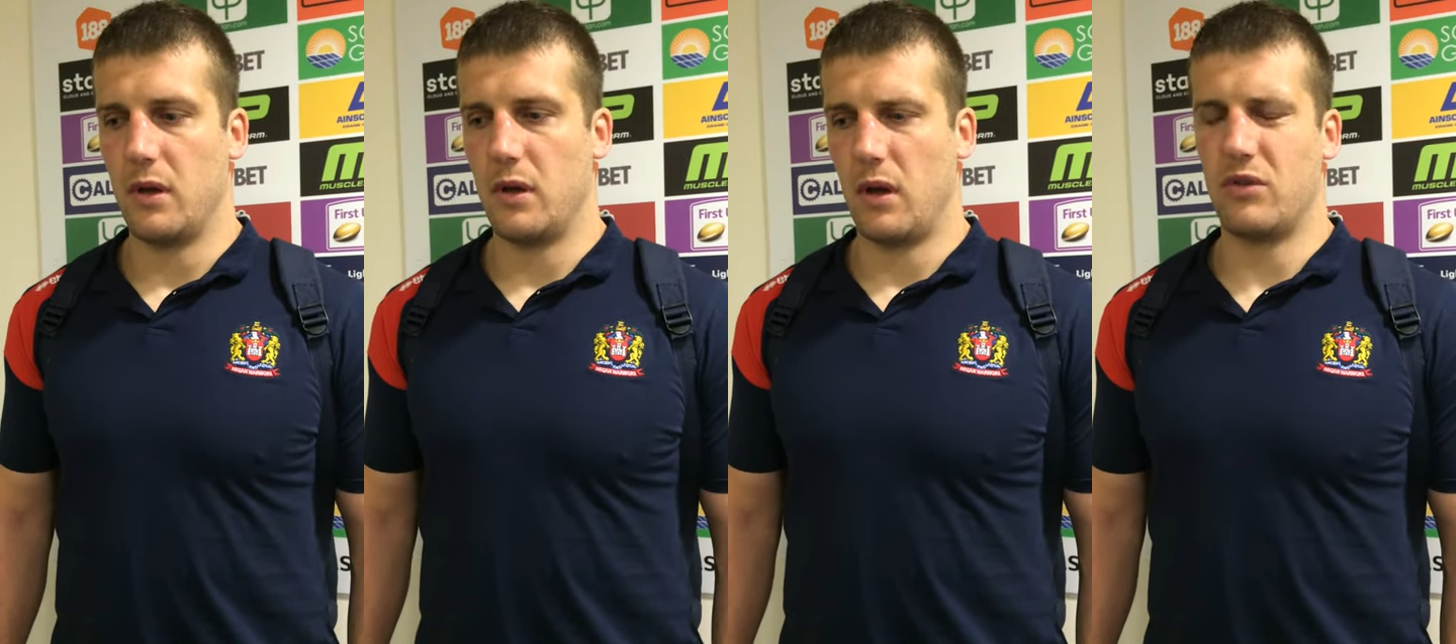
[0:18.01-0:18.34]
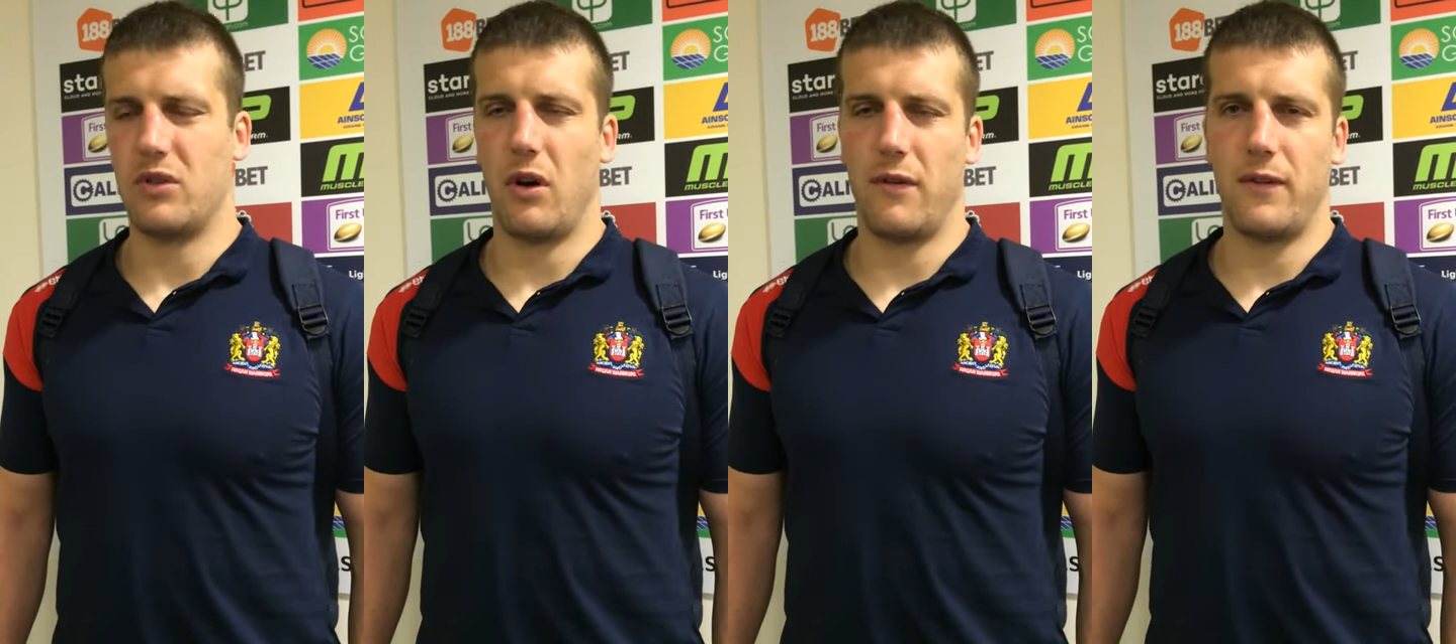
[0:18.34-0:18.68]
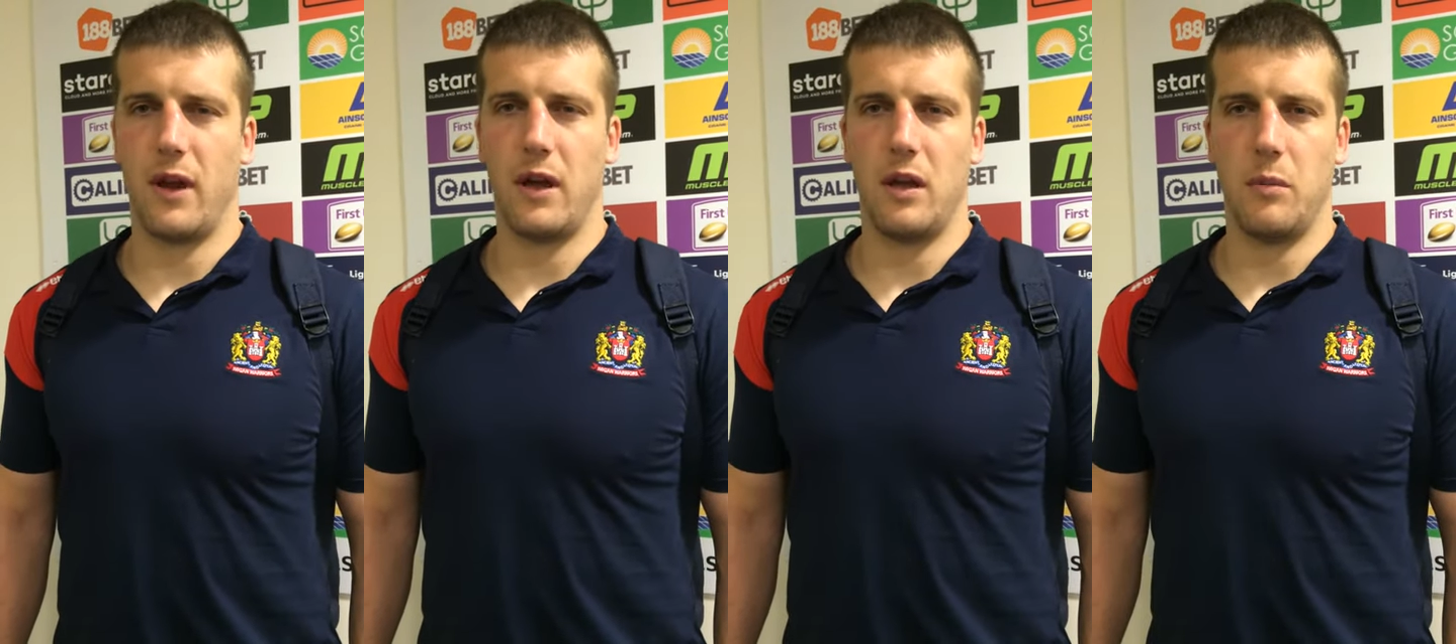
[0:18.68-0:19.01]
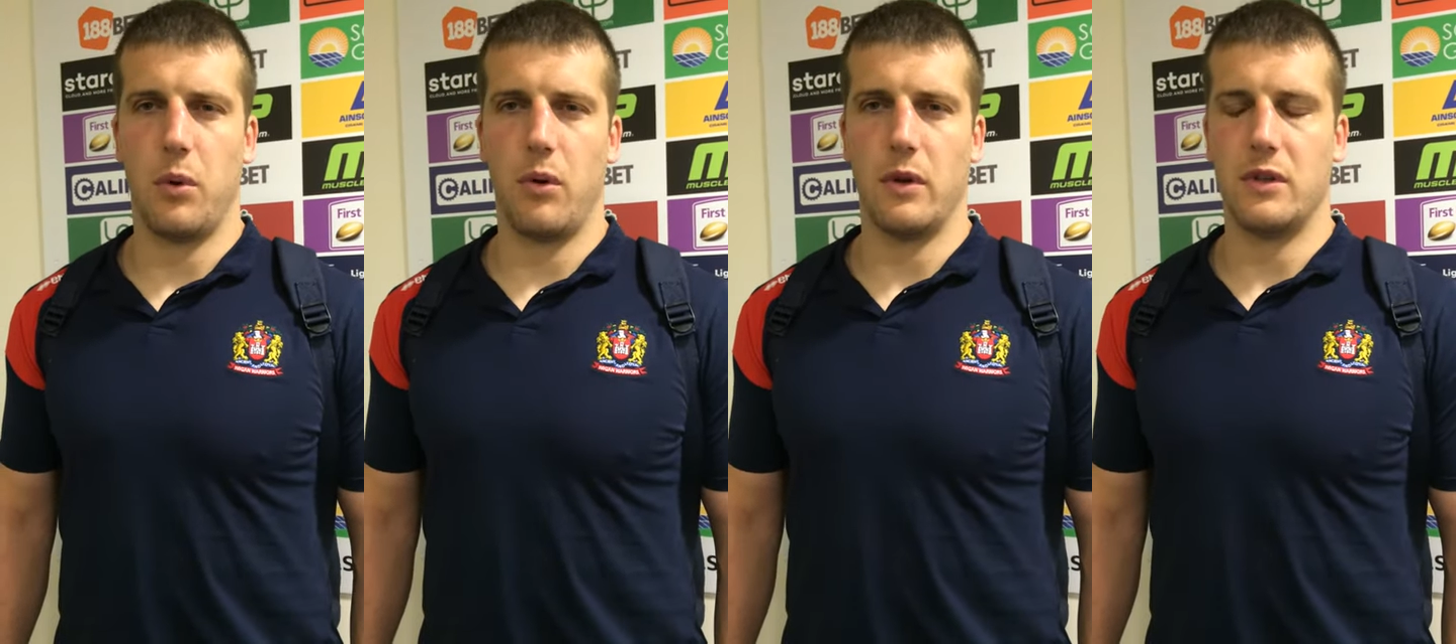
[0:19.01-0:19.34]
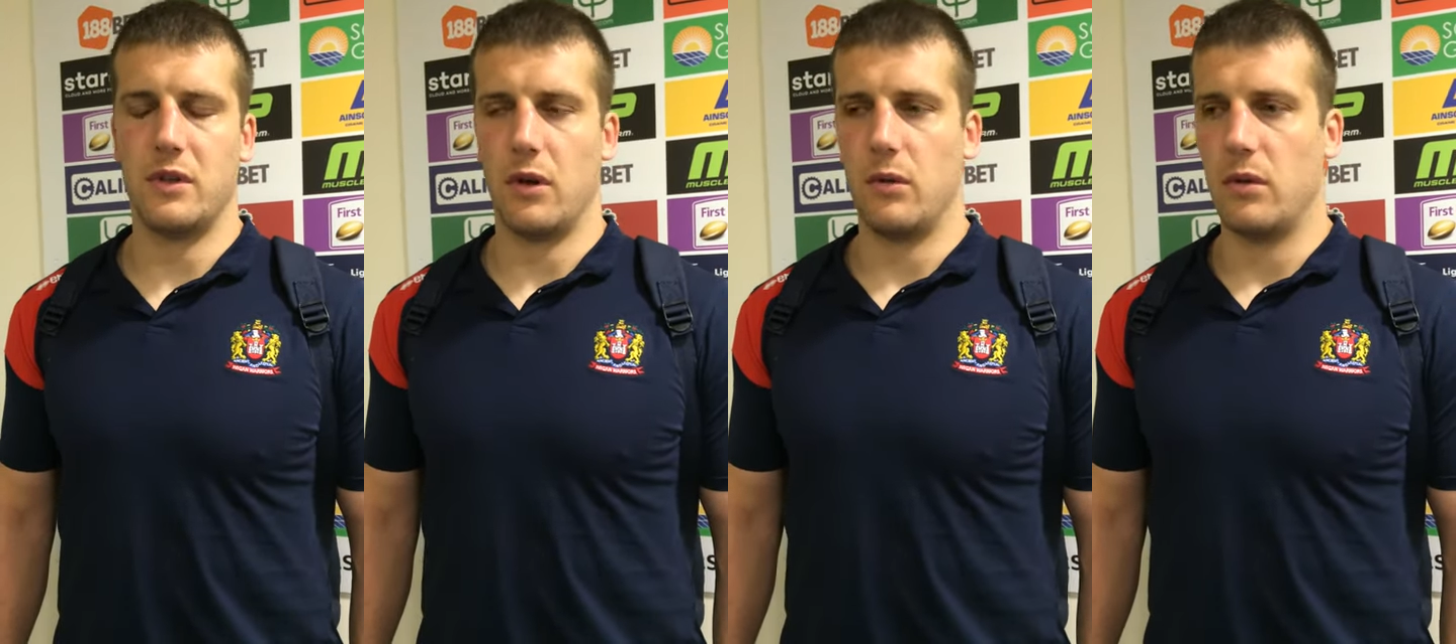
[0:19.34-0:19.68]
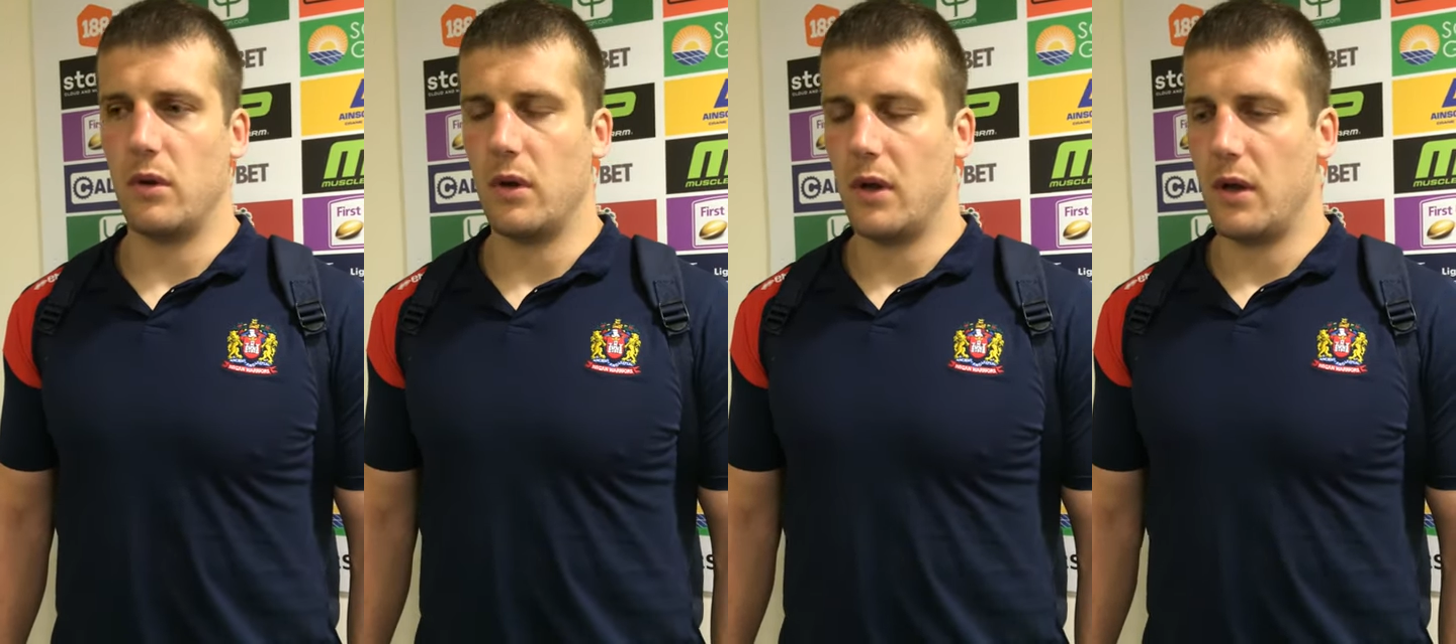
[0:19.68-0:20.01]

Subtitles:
you know, soft 18 points too,